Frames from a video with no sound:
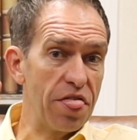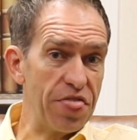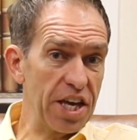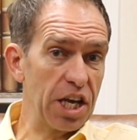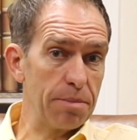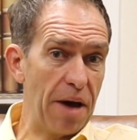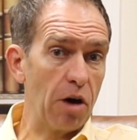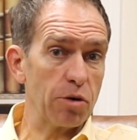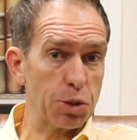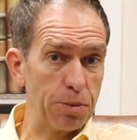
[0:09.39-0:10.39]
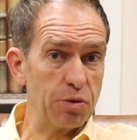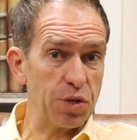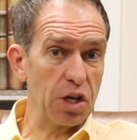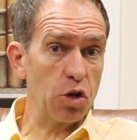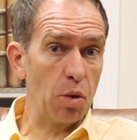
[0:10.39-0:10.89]
thinking about or
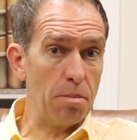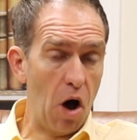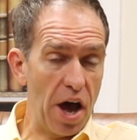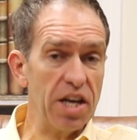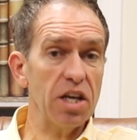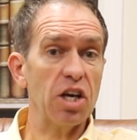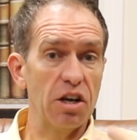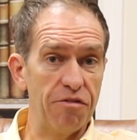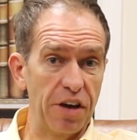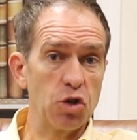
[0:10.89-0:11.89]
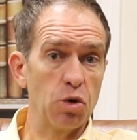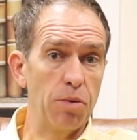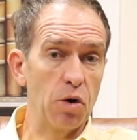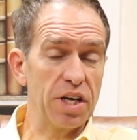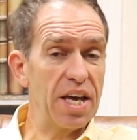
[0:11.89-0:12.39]
experiencing in your mind can affect your
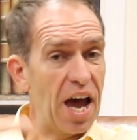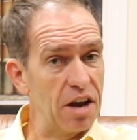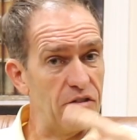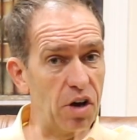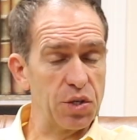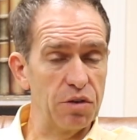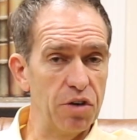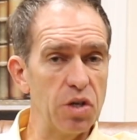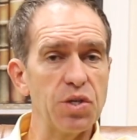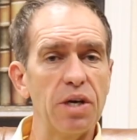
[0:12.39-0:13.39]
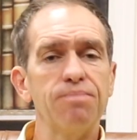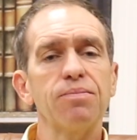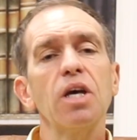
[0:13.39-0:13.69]
body and vice versa.